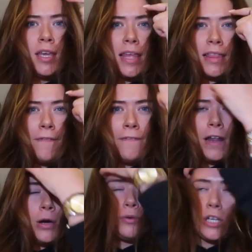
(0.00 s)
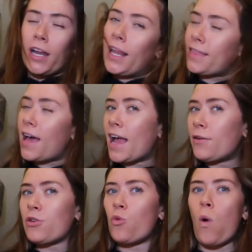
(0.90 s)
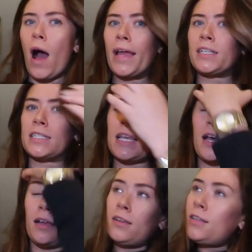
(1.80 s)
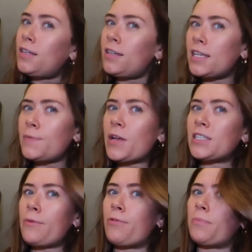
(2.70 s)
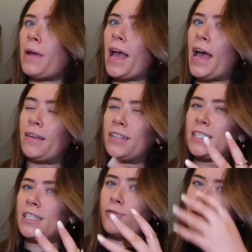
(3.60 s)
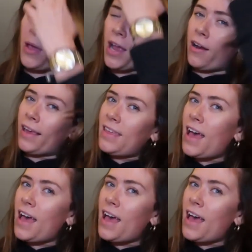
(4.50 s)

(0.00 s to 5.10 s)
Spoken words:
Like they flow down like that. I don't know why it does that. Is it because I run my hands through my hair like